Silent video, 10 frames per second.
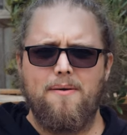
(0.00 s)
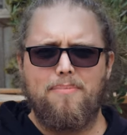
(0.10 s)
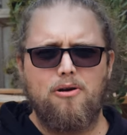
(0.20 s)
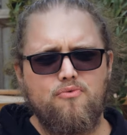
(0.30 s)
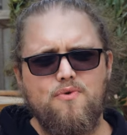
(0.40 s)

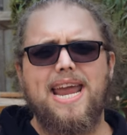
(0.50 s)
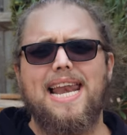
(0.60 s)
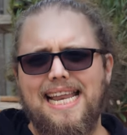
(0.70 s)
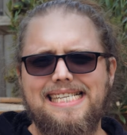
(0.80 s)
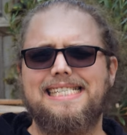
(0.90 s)
But
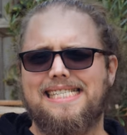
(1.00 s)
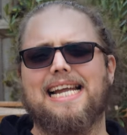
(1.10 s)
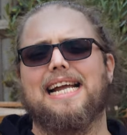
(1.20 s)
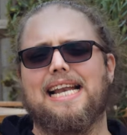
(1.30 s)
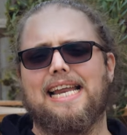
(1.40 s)

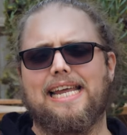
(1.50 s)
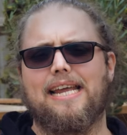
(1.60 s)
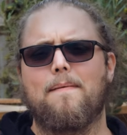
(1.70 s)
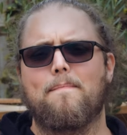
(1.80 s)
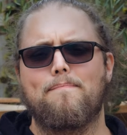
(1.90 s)

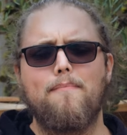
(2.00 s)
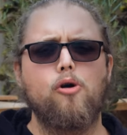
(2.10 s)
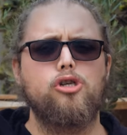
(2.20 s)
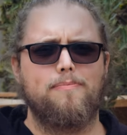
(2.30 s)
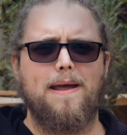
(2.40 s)
realistically,
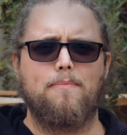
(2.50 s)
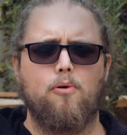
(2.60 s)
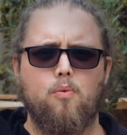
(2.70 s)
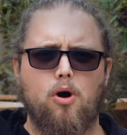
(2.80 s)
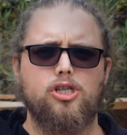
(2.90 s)
most
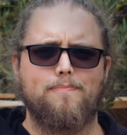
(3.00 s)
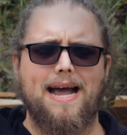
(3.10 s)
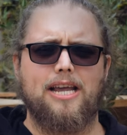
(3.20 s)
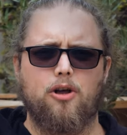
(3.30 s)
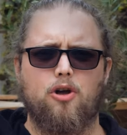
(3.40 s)
people watch
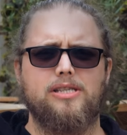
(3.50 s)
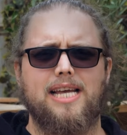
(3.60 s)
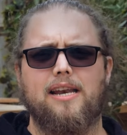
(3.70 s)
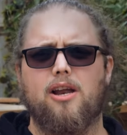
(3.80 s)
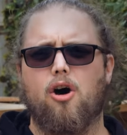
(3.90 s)
back your
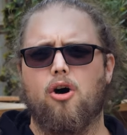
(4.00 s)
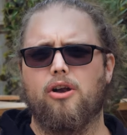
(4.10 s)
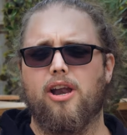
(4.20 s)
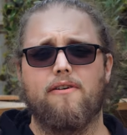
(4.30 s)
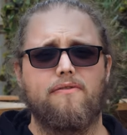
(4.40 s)
content
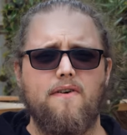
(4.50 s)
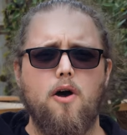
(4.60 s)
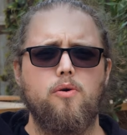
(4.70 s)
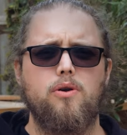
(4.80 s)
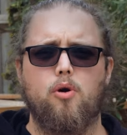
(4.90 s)
on a
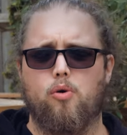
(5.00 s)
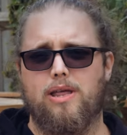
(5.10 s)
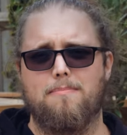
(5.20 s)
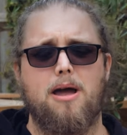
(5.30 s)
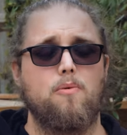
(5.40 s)
phone, or
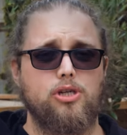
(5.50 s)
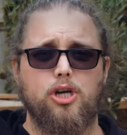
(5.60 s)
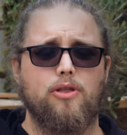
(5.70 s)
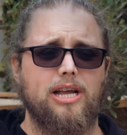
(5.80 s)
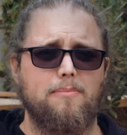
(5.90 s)
they might watch it
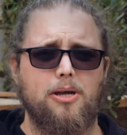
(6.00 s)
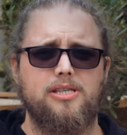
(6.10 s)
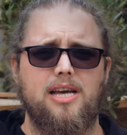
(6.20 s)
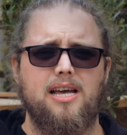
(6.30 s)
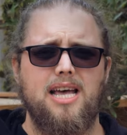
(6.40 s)
on their
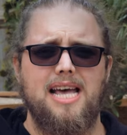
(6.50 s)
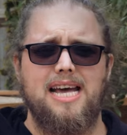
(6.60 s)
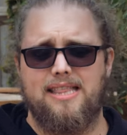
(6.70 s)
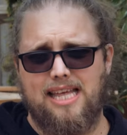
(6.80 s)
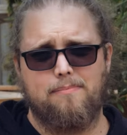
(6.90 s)
computer.
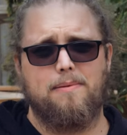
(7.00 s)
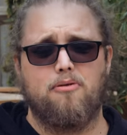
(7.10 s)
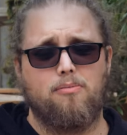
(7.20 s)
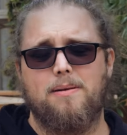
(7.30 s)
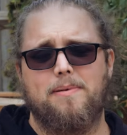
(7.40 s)
That would
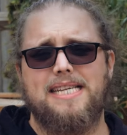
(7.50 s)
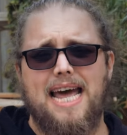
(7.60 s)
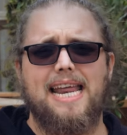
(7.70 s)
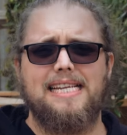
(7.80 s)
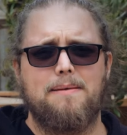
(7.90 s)
probably be
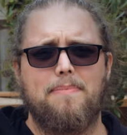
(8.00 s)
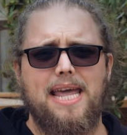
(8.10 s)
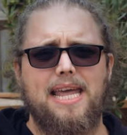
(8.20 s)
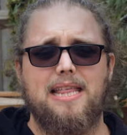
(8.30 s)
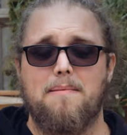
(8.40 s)

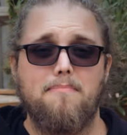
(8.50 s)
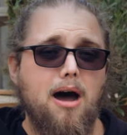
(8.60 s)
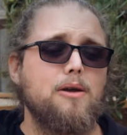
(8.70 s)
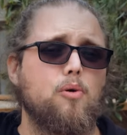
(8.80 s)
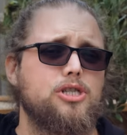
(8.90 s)
1080p. They
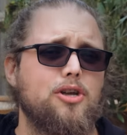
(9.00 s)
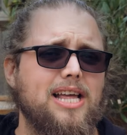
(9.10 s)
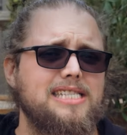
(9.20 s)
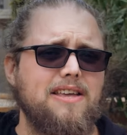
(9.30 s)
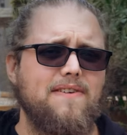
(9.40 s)
might watch it on
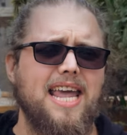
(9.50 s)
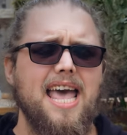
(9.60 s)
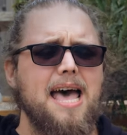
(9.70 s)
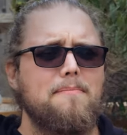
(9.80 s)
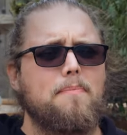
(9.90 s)
their TV,
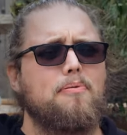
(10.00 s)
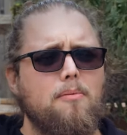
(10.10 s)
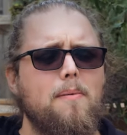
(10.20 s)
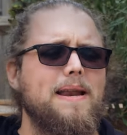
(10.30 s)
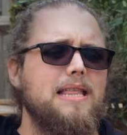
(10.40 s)
but
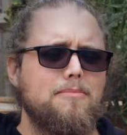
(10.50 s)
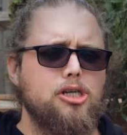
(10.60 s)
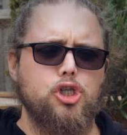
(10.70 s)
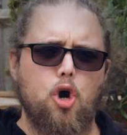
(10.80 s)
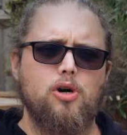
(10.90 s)
probably the
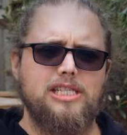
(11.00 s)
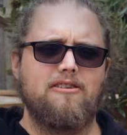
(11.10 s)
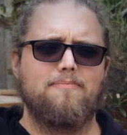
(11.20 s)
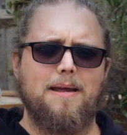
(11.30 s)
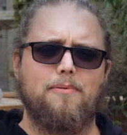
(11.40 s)
majority
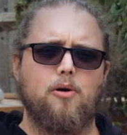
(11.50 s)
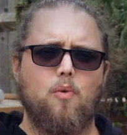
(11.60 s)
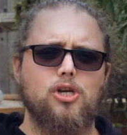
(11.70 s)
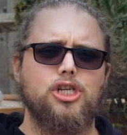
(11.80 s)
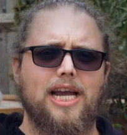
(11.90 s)
of people are
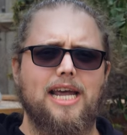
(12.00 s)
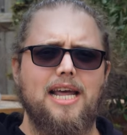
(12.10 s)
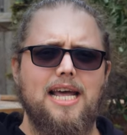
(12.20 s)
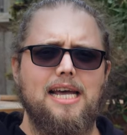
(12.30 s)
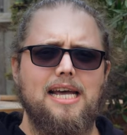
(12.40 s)
watching it
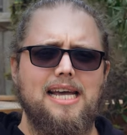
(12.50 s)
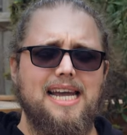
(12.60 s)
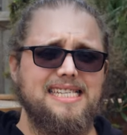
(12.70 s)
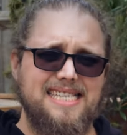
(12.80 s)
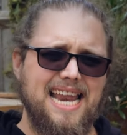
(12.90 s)

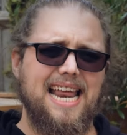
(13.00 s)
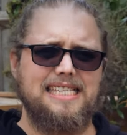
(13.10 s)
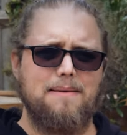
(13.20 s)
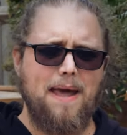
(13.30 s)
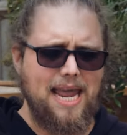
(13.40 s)
in
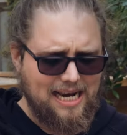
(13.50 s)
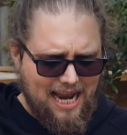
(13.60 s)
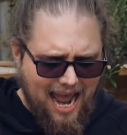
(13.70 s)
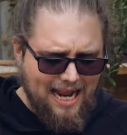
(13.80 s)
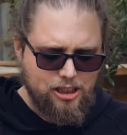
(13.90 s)
1080p. And
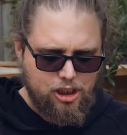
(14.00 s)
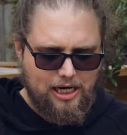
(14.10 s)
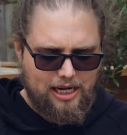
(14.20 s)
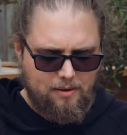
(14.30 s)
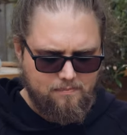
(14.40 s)

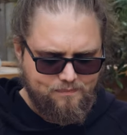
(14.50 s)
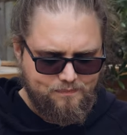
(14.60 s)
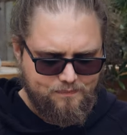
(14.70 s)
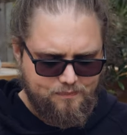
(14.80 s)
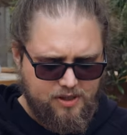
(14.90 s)
actually,
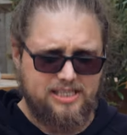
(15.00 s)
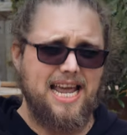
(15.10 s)
the